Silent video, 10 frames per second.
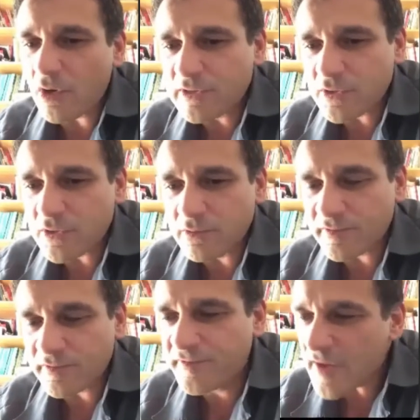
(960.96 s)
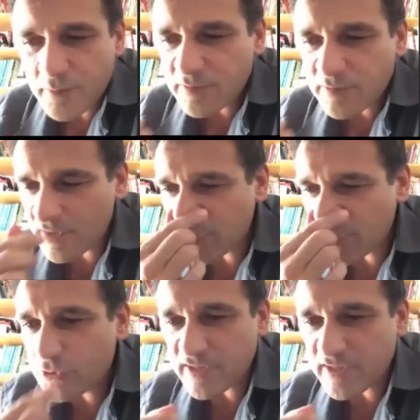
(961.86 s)
also very, very
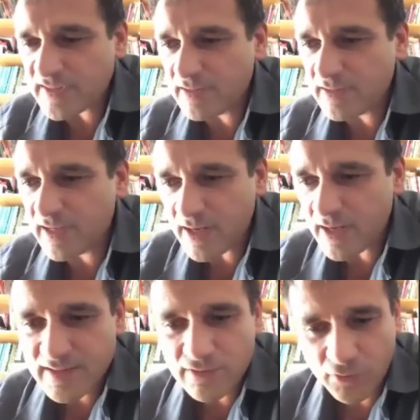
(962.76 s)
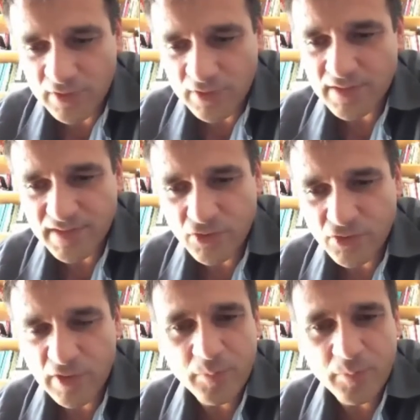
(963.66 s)
interesting case in the 20th
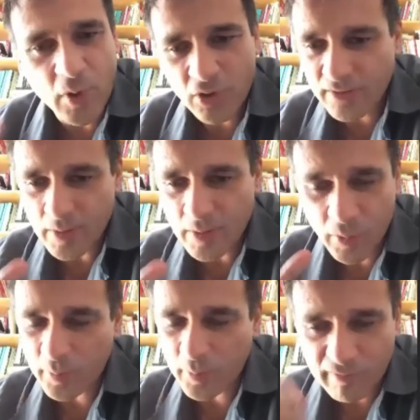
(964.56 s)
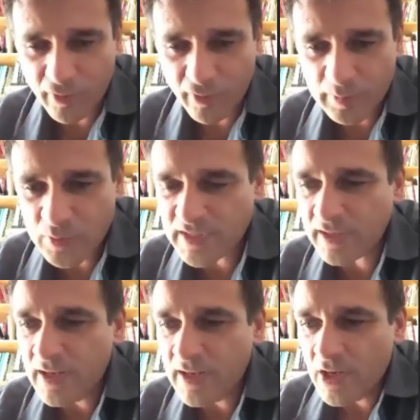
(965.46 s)
century pop and folk
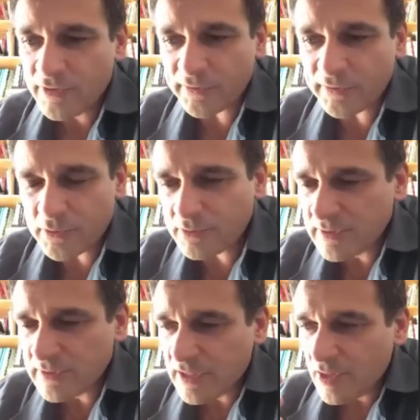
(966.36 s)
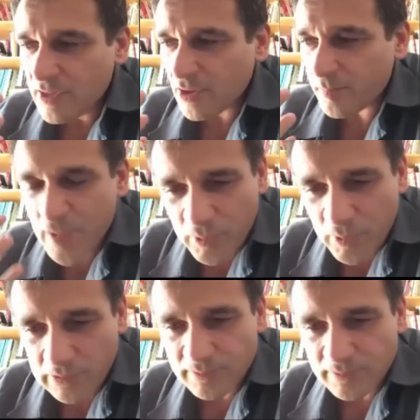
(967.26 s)
music through
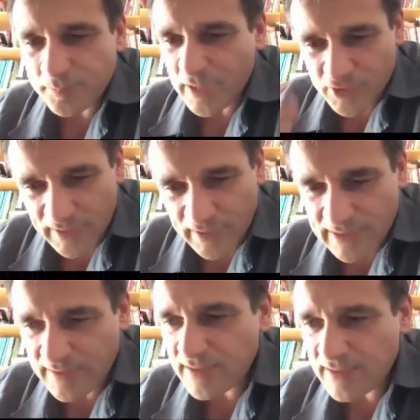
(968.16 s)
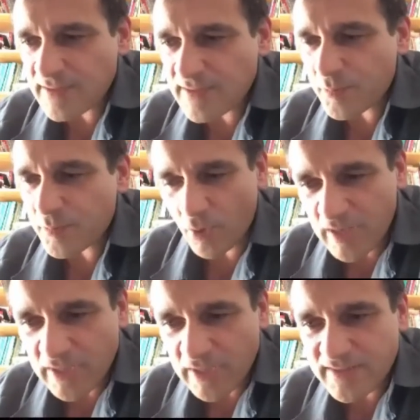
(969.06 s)
people, personality,
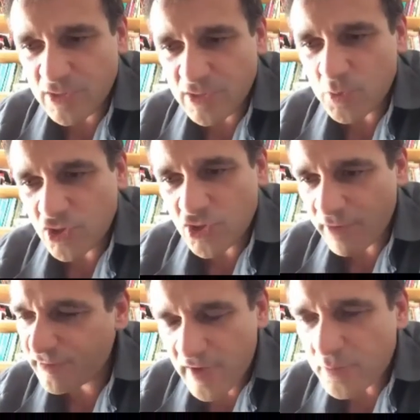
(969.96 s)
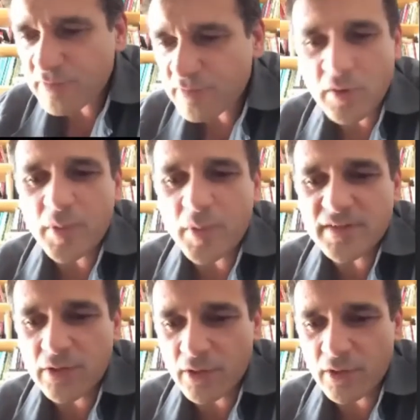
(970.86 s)
problematics, which are very, very
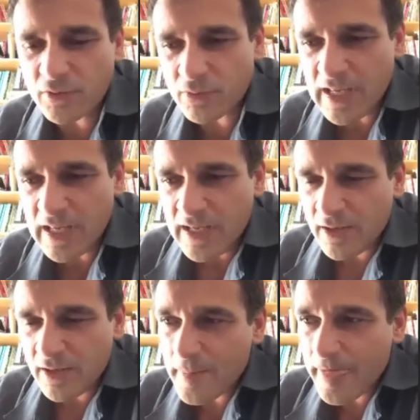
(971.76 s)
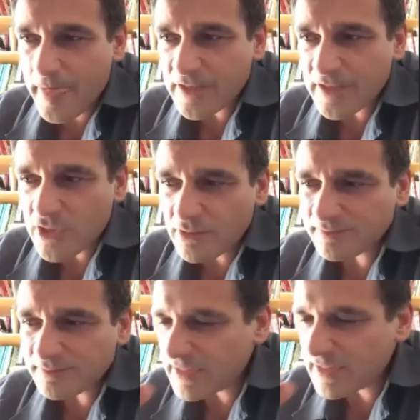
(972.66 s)
particular too.
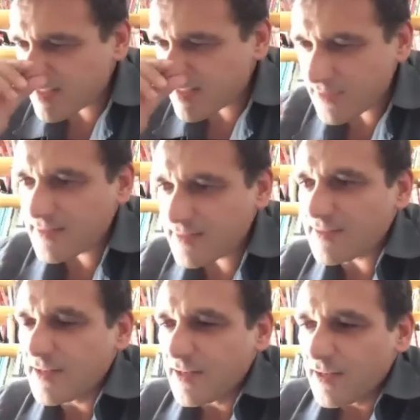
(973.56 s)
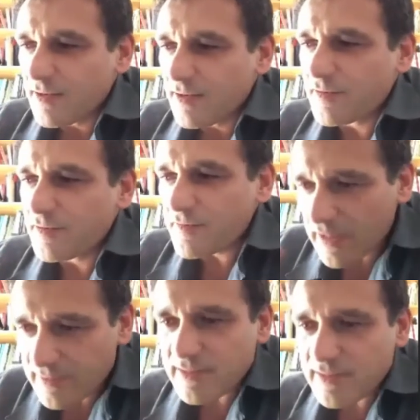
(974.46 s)
So, in a sense,
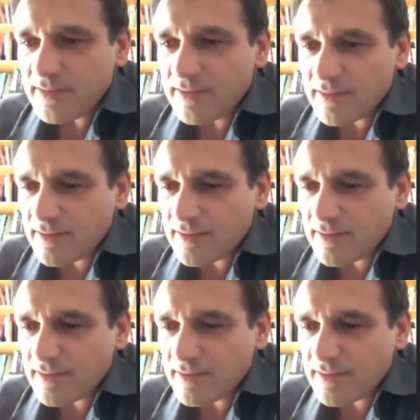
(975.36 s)
Vivaldi,